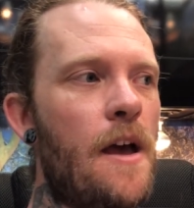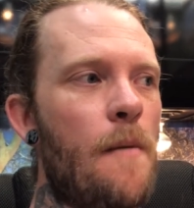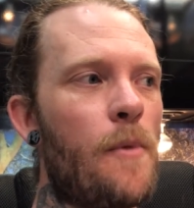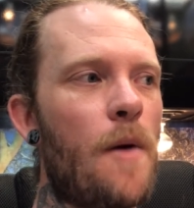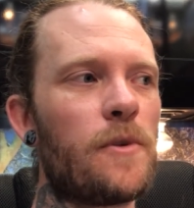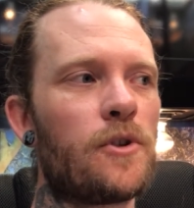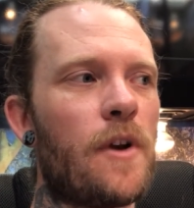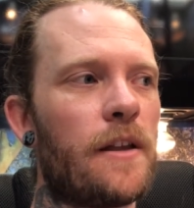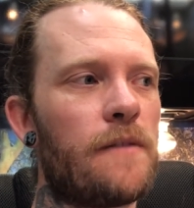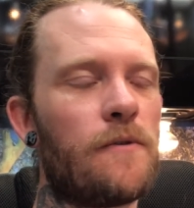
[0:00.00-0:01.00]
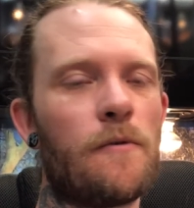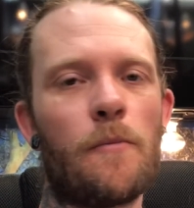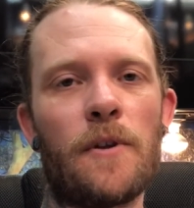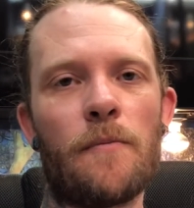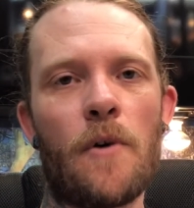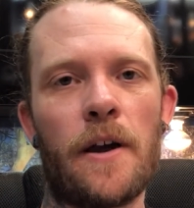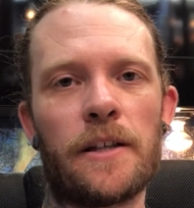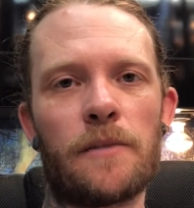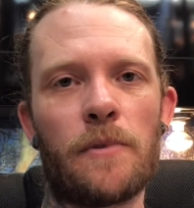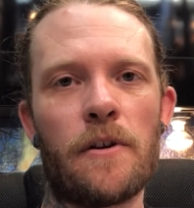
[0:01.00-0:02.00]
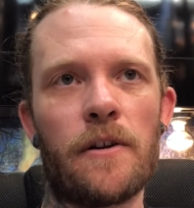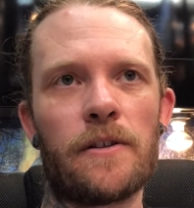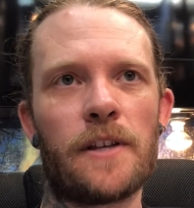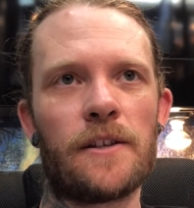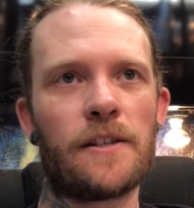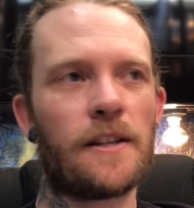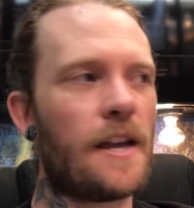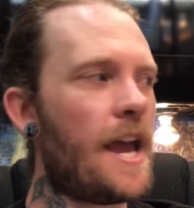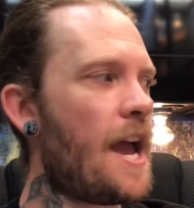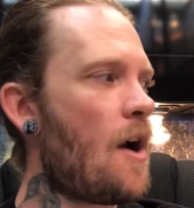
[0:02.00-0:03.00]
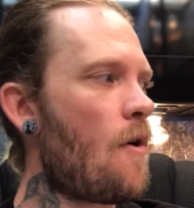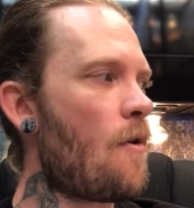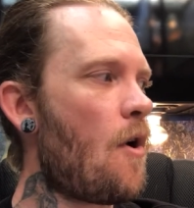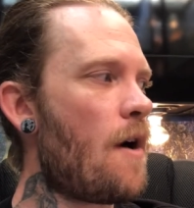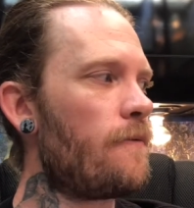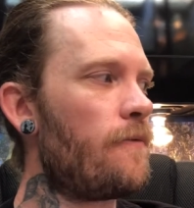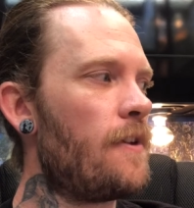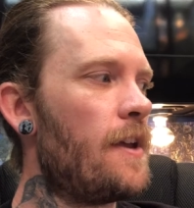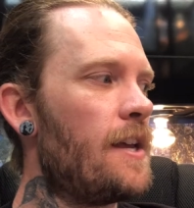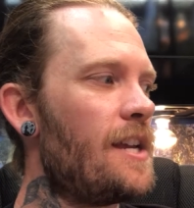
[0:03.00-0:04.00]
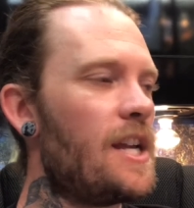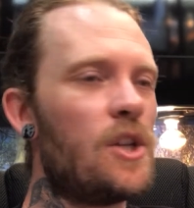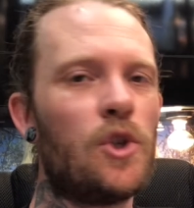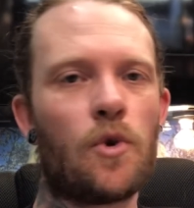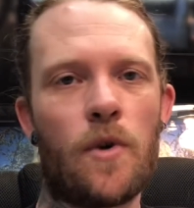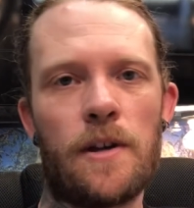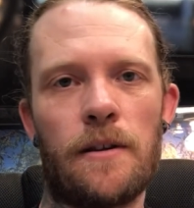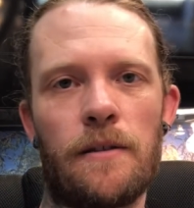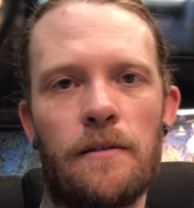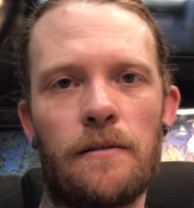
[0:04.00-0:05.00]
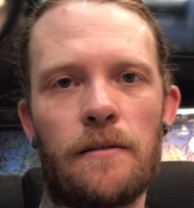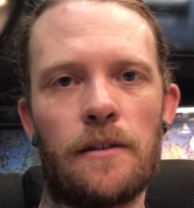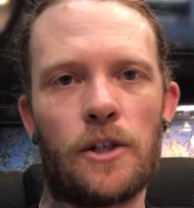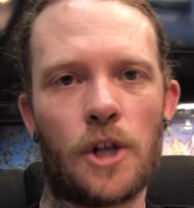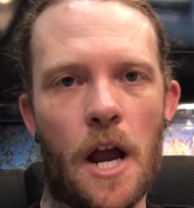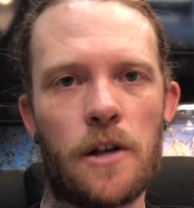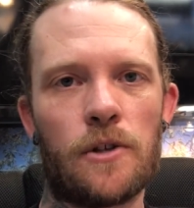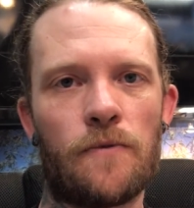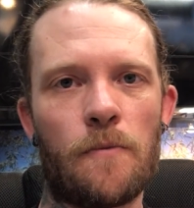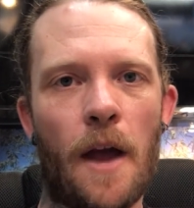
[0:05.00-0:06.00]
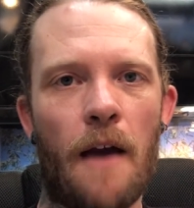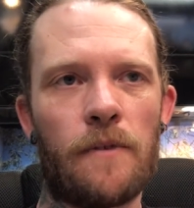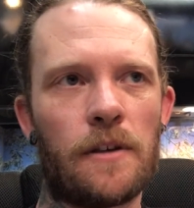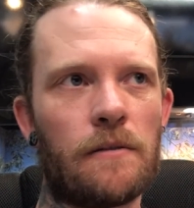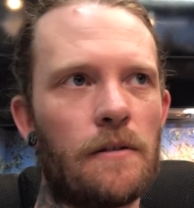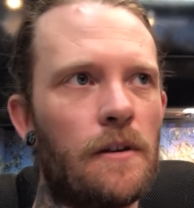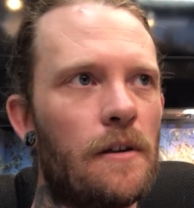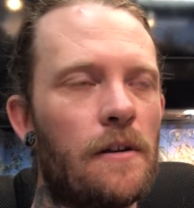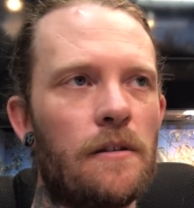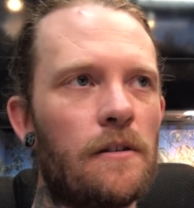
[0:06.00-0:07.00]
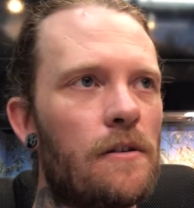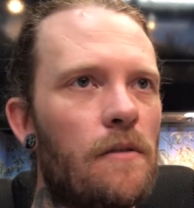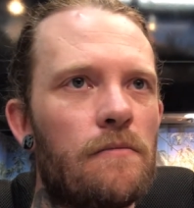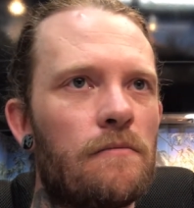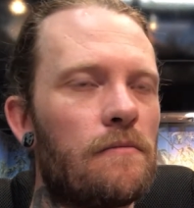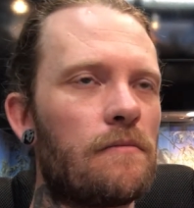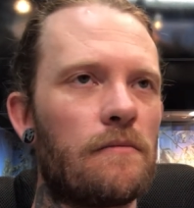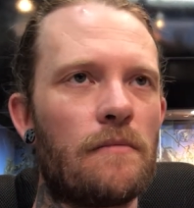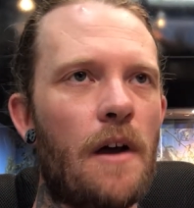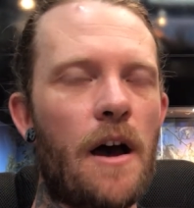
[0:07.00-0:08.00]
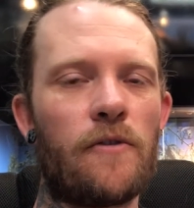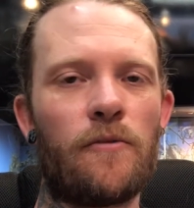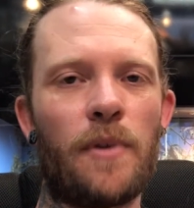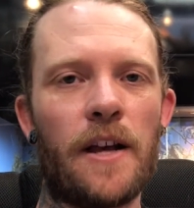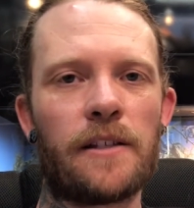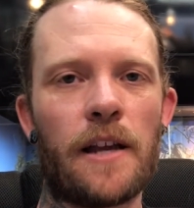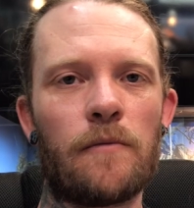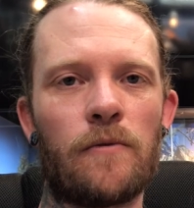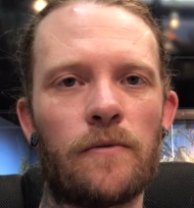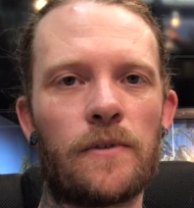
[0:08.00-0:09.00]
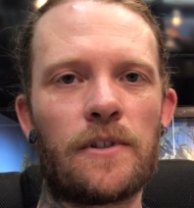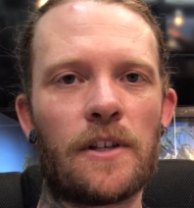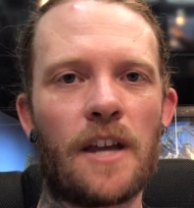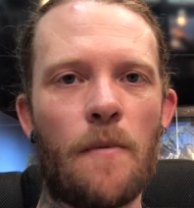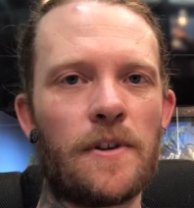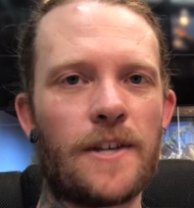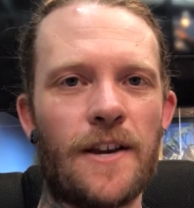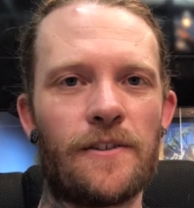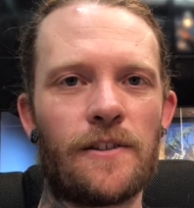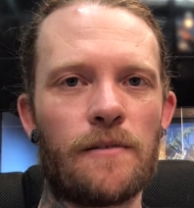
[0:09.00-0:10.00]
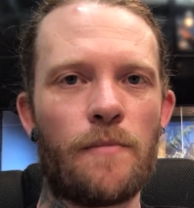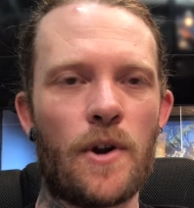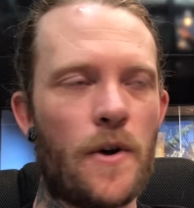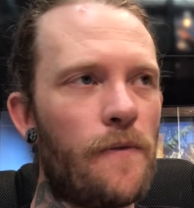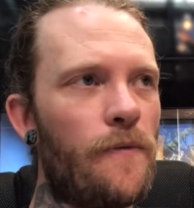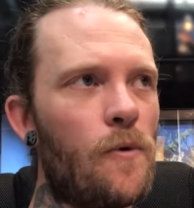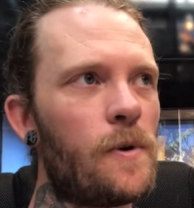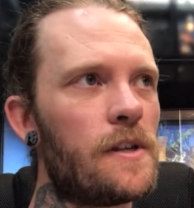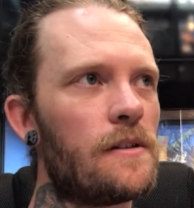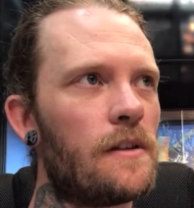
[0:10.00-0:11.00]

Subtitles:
But I'm just trying to give you a bit of my experience as to how I've enjoyed the change from having, 100 plus animals to coming down to below 40.